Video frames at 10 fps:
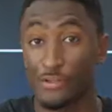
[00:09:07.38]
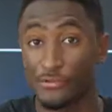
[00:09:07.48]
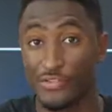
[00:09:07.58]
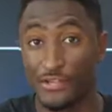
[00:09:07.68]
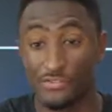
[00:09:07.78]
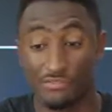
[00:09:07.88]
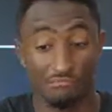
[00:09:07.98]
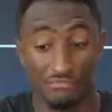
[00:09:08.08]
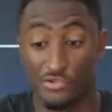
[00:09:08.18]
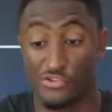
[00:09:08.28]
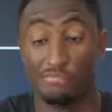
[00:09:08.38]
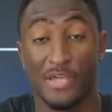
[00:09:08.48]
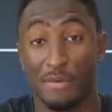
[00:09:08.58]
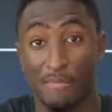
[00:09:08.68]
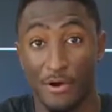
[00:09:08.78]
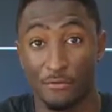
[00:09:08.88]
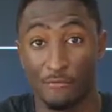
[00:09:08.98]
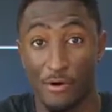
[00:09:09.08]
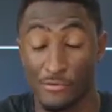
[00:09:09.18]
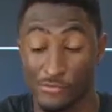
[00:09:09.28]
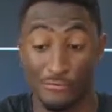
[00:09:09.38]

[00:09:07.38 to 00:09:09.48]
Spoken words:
a lot of those things just make a better phone.